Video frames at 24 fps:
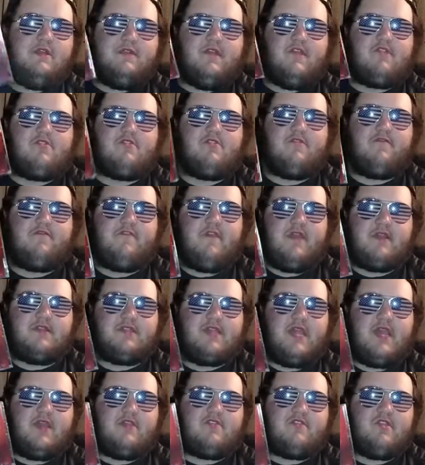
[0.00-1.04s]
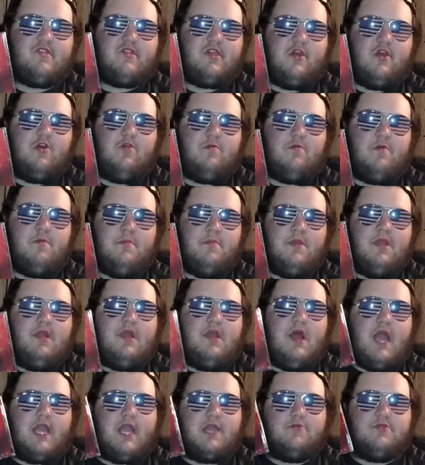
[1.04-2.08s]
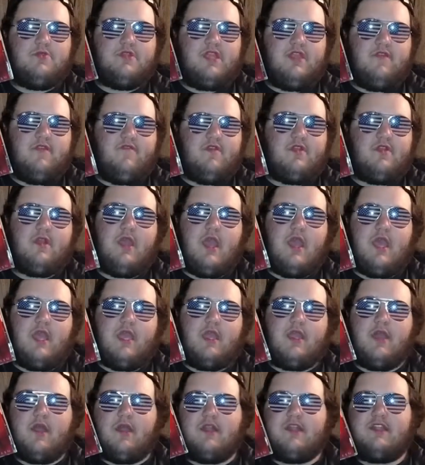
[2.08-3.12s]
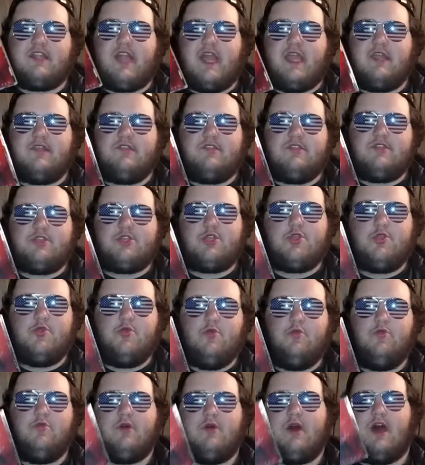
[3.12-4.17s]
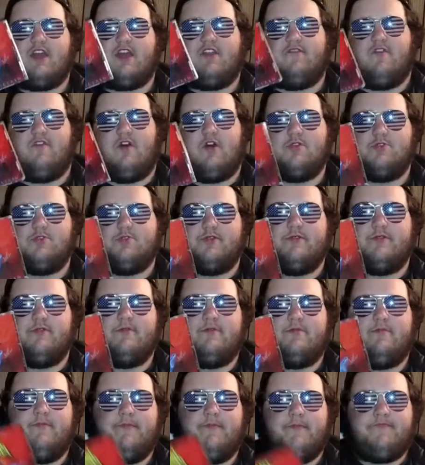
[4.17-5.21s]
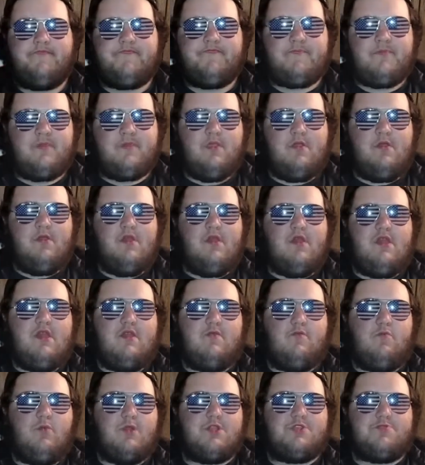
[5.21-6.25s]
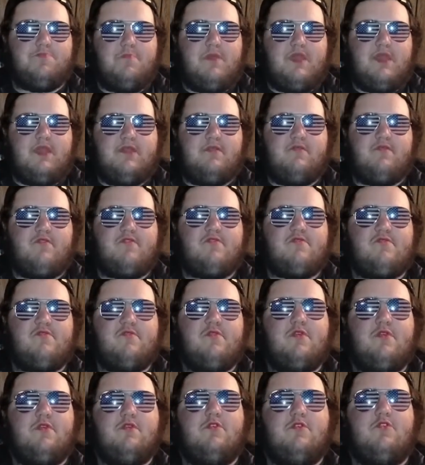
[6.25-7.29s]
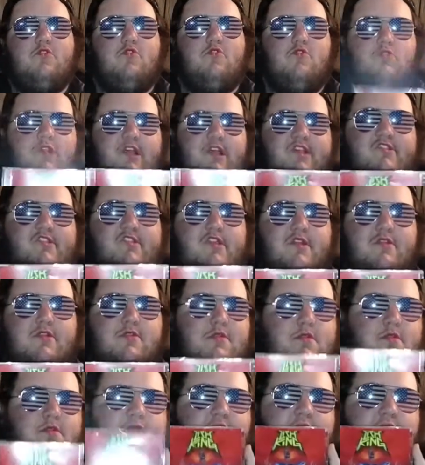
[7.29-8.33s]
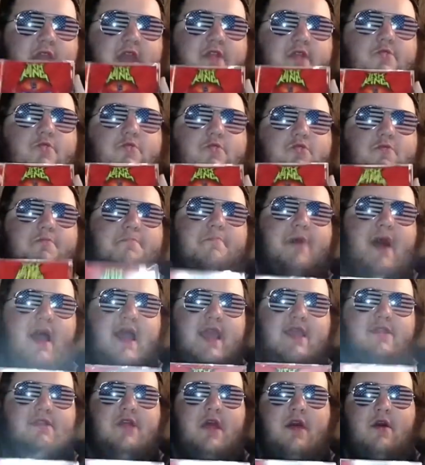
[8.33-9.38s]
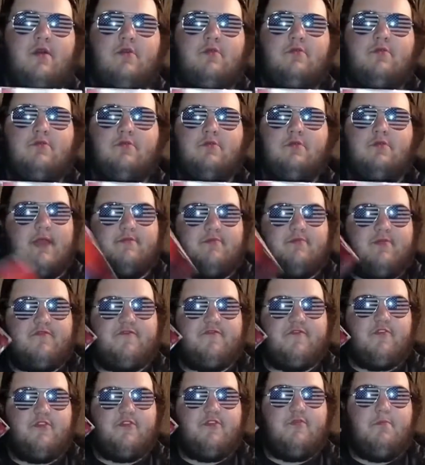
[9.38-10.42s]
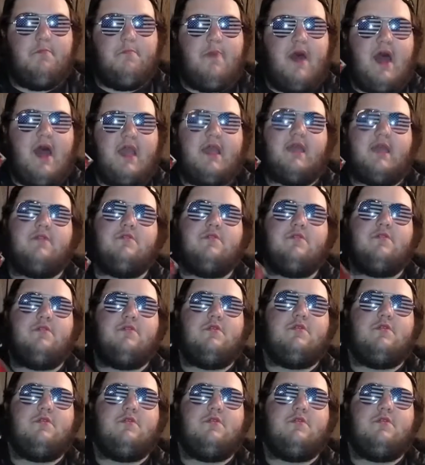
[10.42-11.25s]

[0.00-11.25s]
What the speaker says: This is a fantastic album. I'm going to give it a 92 out of 100. Which means listen and or buy now. I prefer you buy it.